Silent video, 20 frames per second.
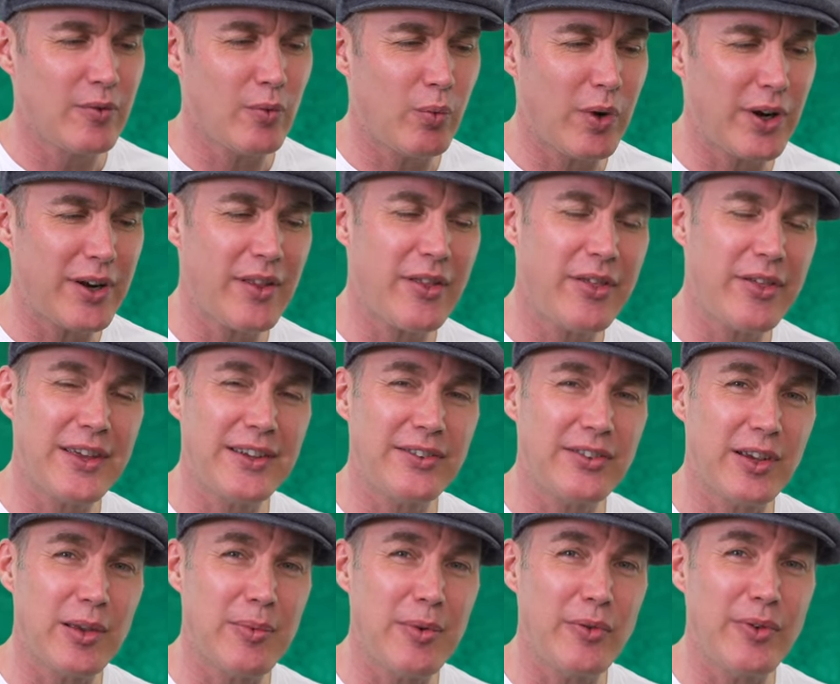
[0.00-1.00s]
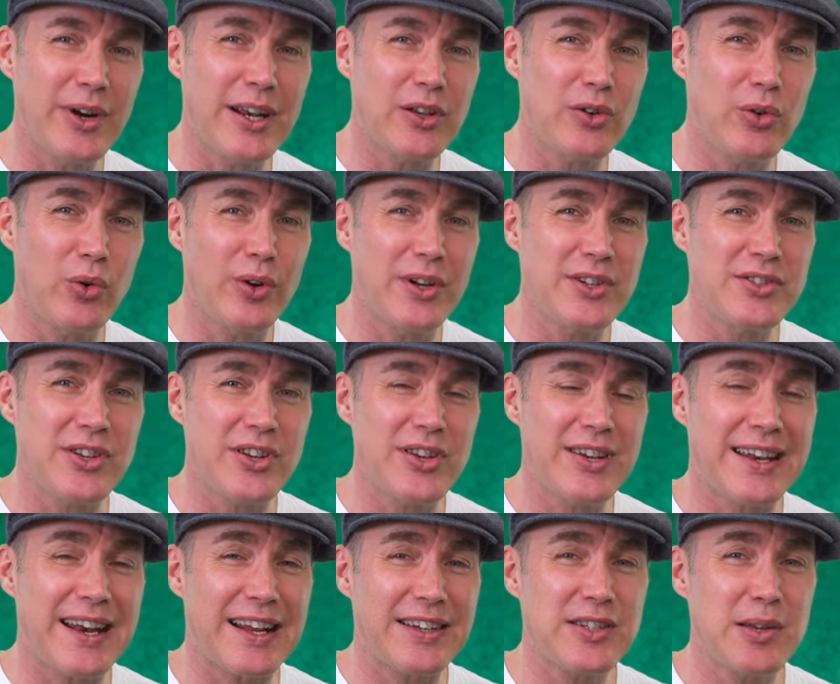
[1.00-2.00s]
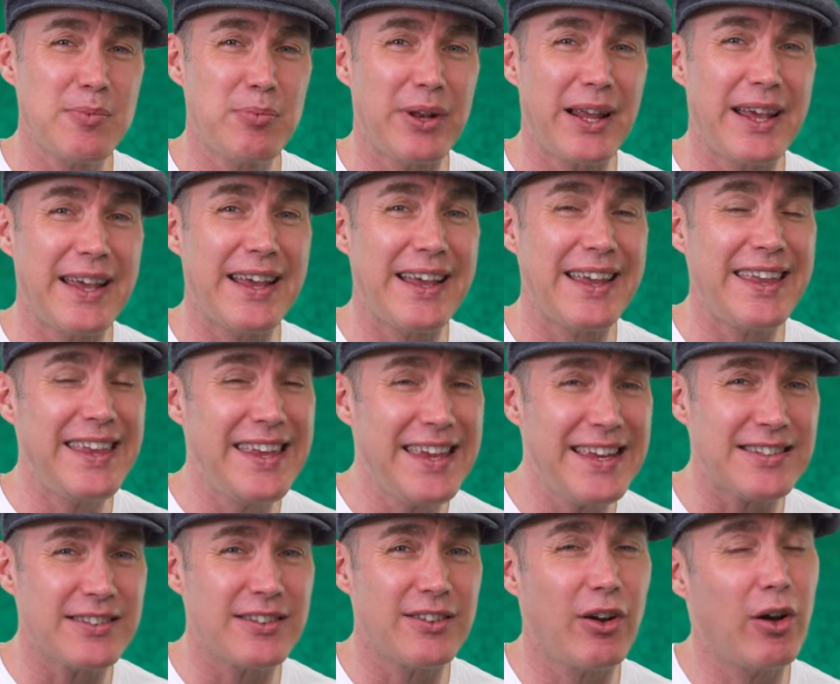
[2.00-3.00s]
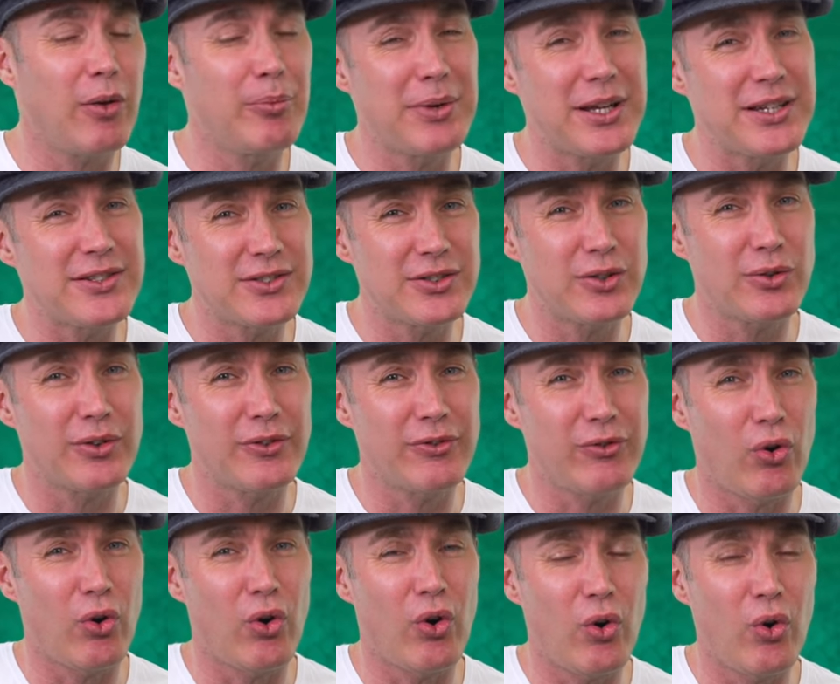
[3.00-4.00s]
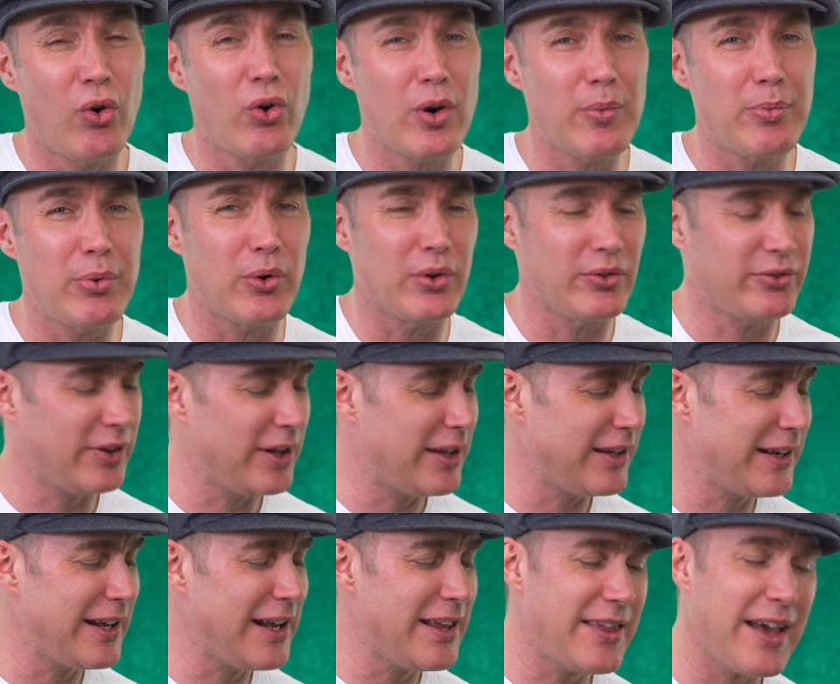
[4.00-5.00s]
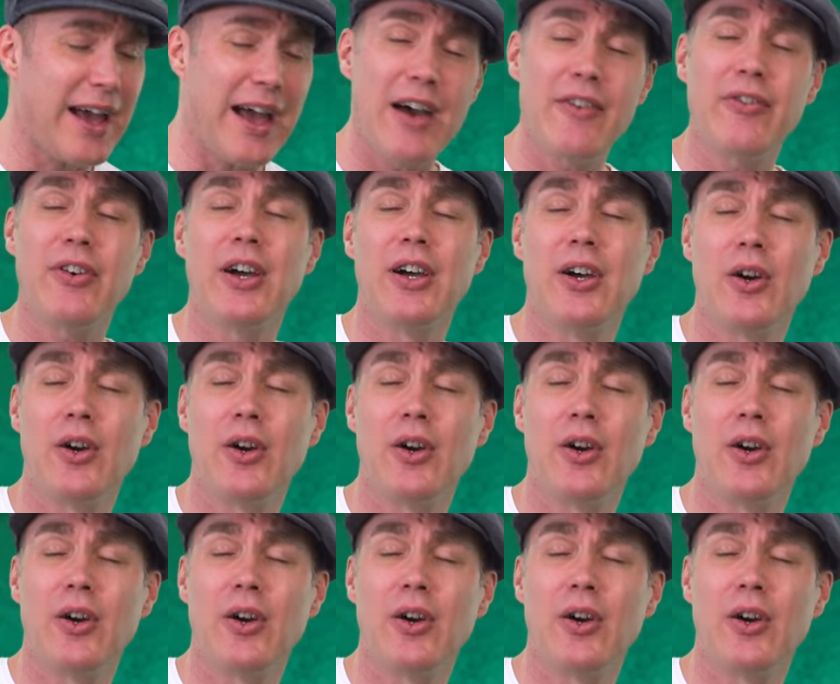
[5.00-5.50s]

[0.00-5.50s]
One of the things that can be really cool is that you can actually play a hit on beats two and four or a pause. So you can either have